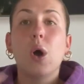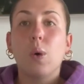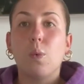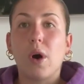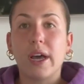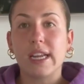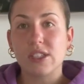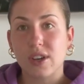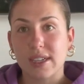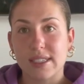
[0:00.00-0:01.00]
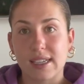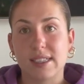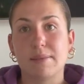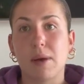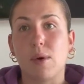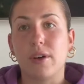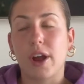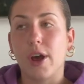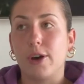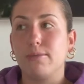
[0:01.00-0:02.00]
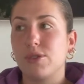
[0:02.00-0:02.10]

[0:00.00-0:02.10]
one, it's not as nice as my wallet at home,